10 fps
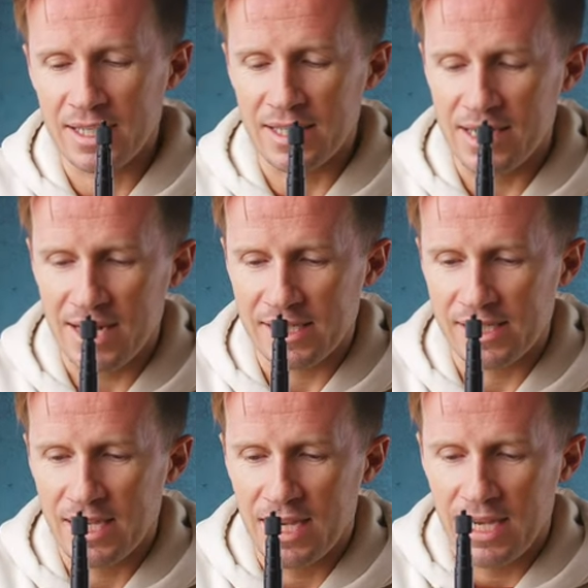to the
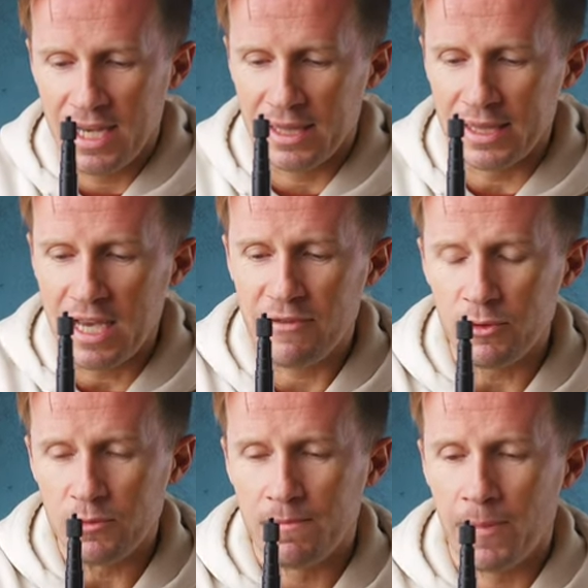next
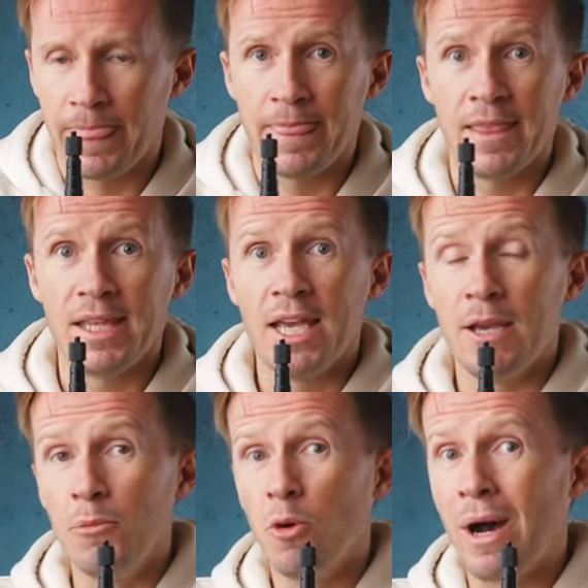level.
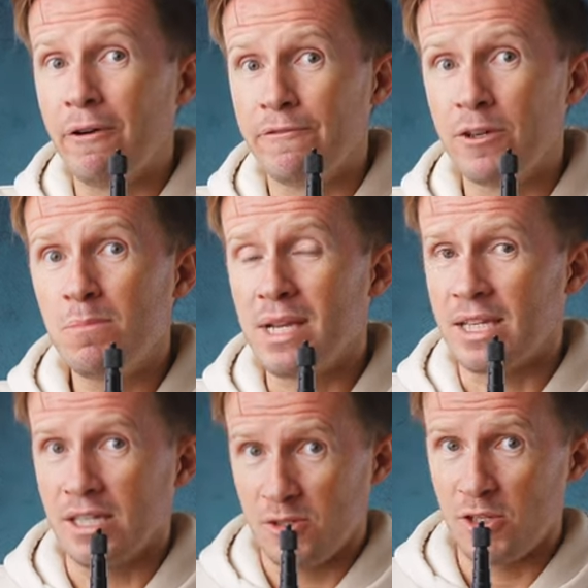Mobile
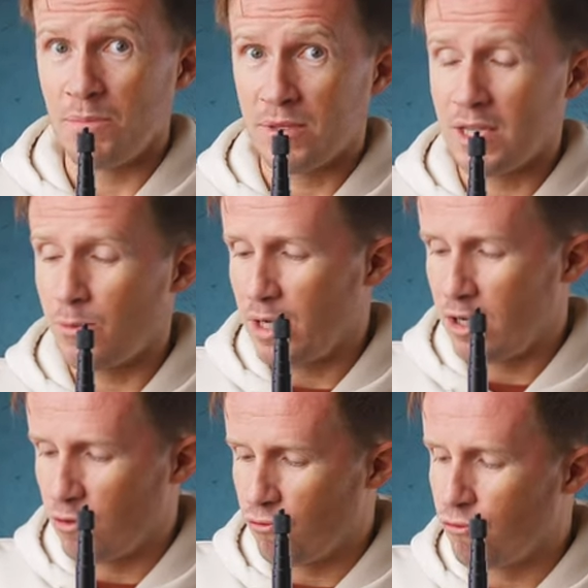filmmaking, something that we
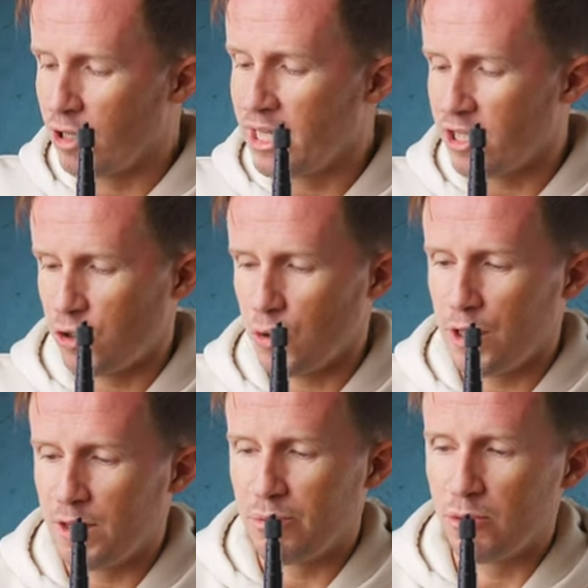really
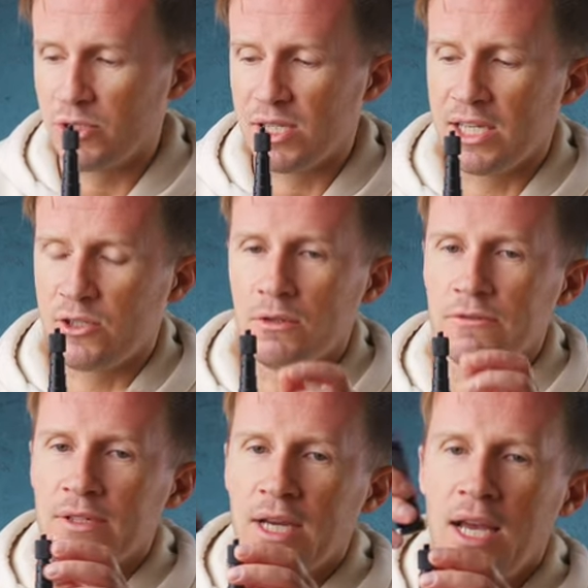enjoy the process
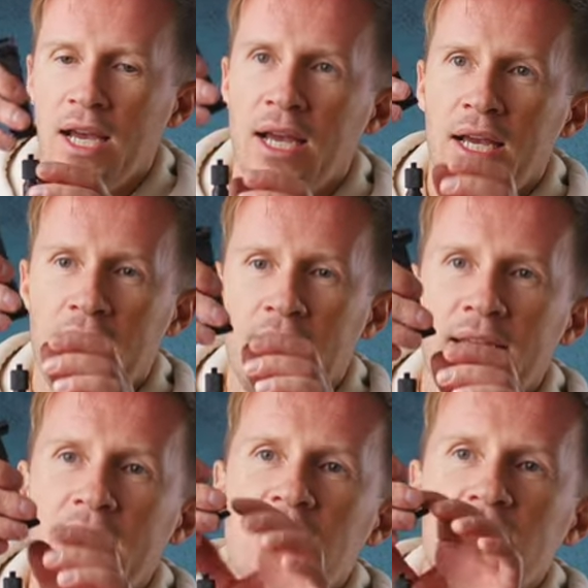of.
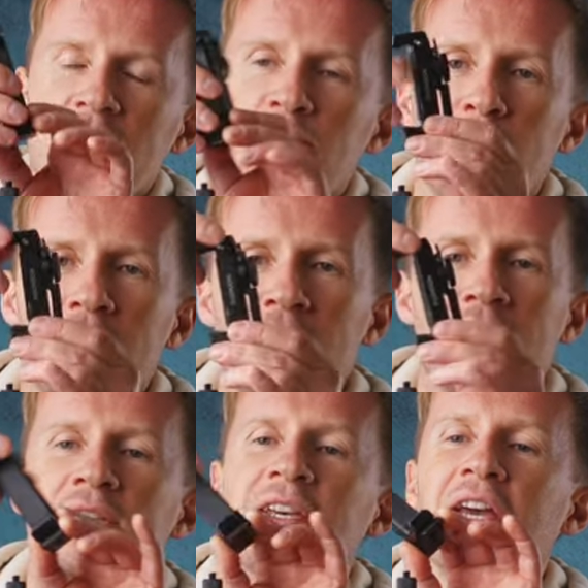Get yourself one of
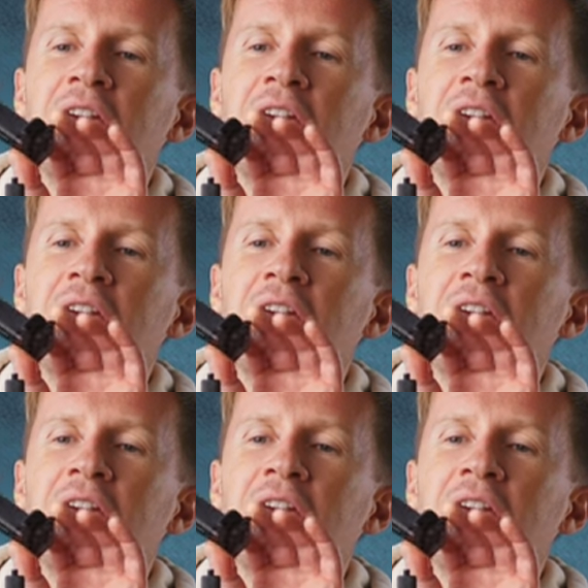these